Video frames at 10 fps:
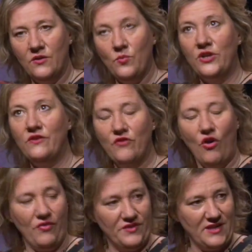when you've
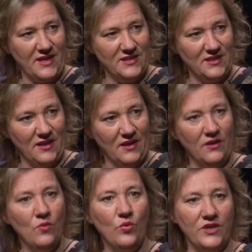got the
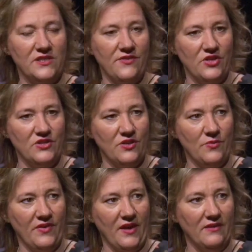data, what is it that you do
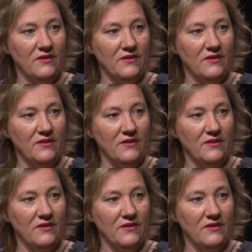with it?